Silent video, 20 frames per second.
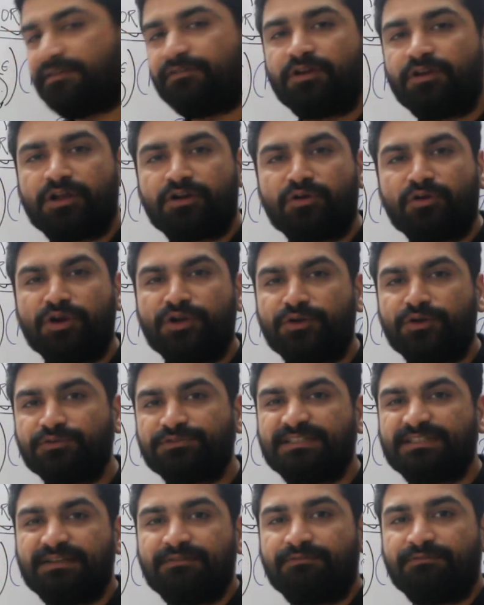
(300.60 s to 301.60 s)
we are going
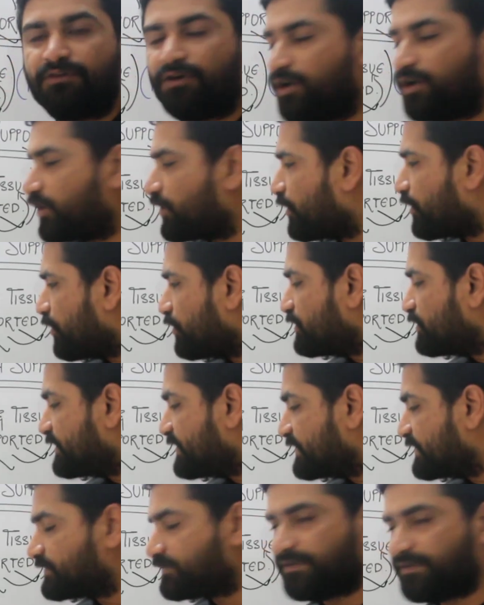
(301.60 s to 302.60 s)
to see what all
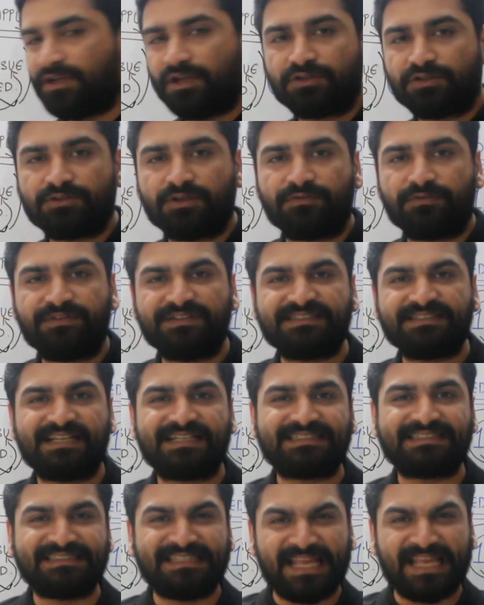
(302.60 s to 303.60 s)
these philosophies
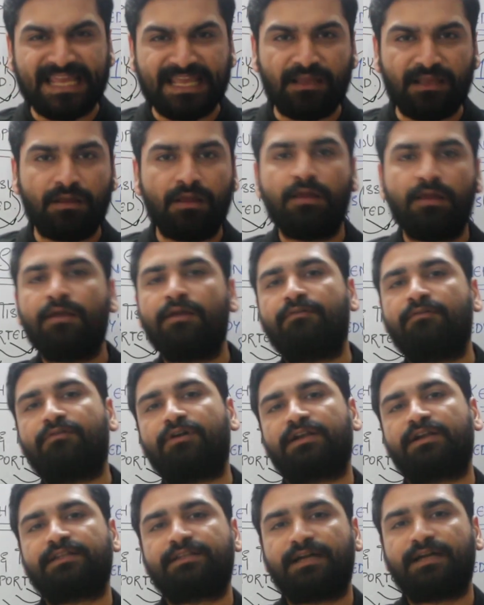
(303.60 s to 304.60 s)
are saying,
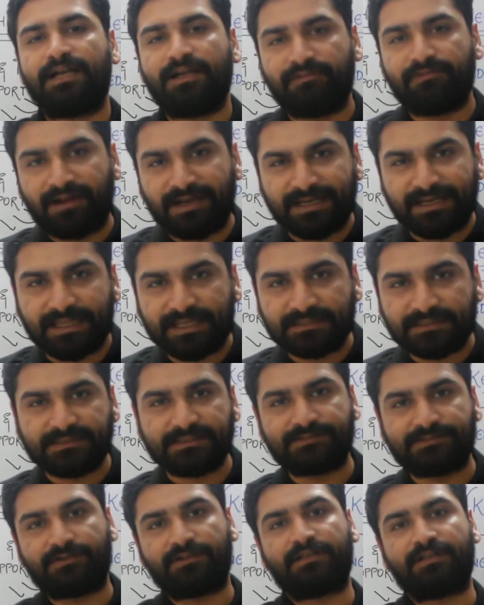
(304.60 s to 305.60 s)
what are the
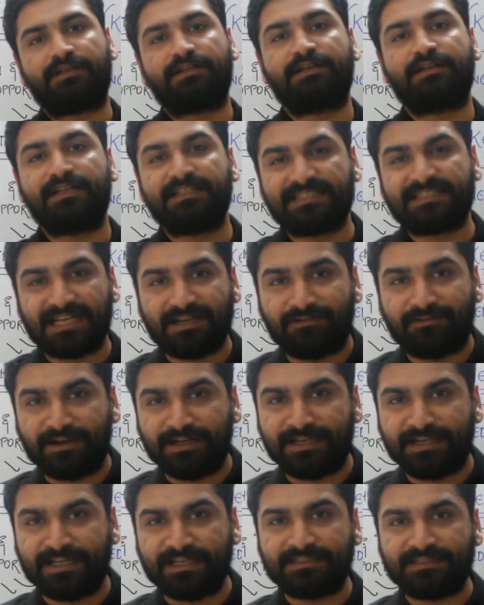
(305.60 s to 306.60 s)
advantages, what are the
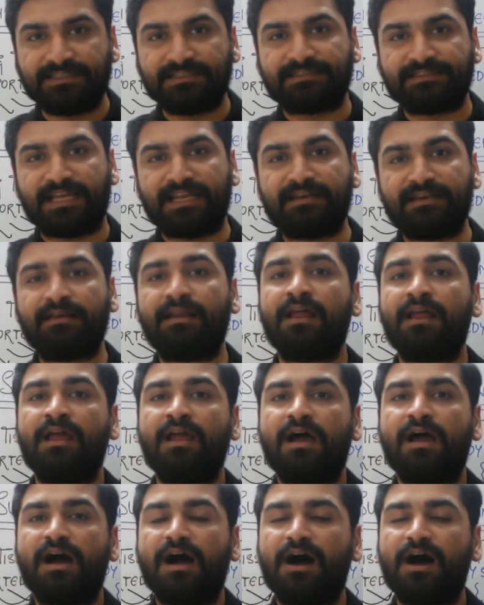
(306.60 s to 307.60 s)
disadvantages, and
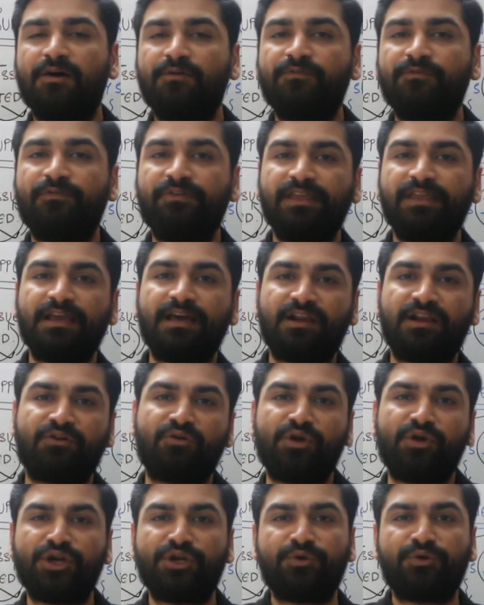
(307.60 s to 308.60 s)
how we are
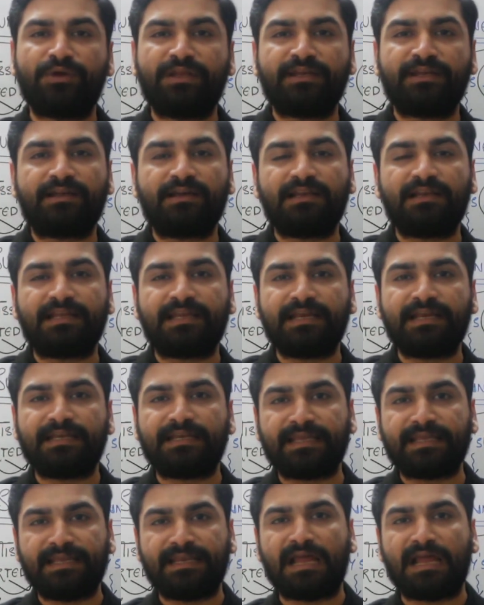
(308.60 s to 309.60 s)
going to
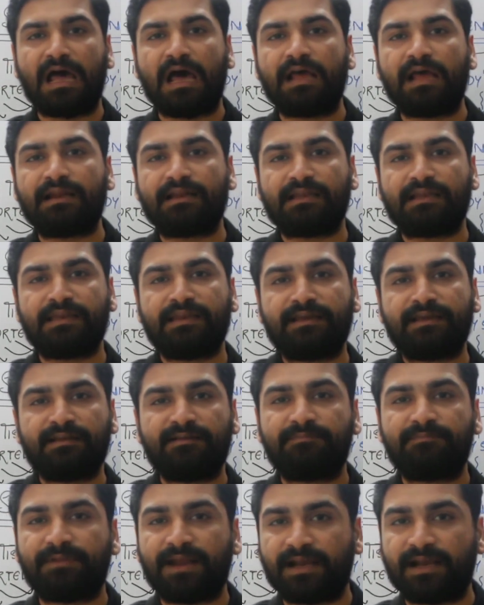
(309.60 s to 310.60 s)
inculcate in our
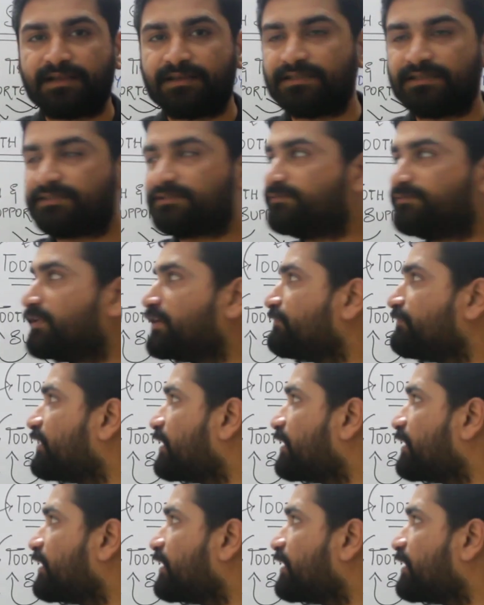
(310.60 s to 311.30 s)
clinical practice when we